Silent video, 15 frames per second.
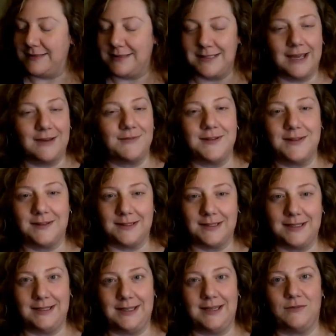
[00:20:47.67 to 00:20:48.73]

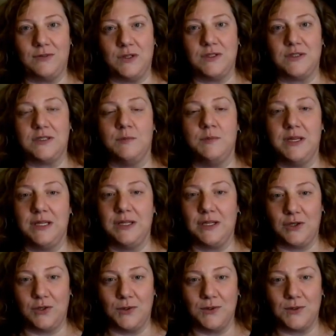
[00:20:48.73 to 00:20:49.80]
definitely if there's something
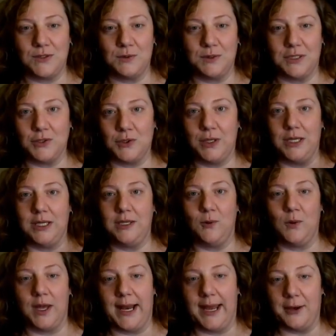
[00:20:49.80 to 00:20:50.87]
that you used to enjoy and you
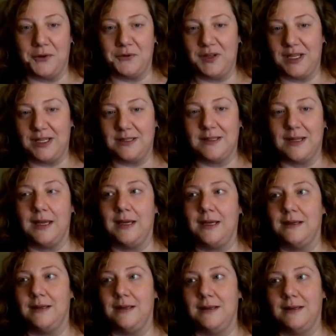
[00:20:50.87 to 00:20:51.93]
got out of it, like,
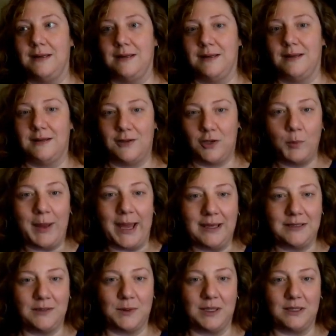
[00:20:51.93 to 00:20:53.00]
go
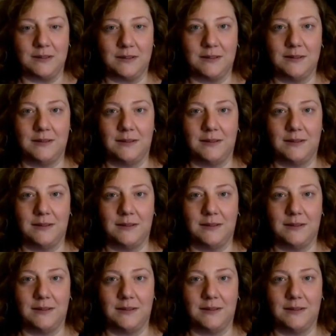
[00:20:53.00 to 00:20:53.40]
back to it.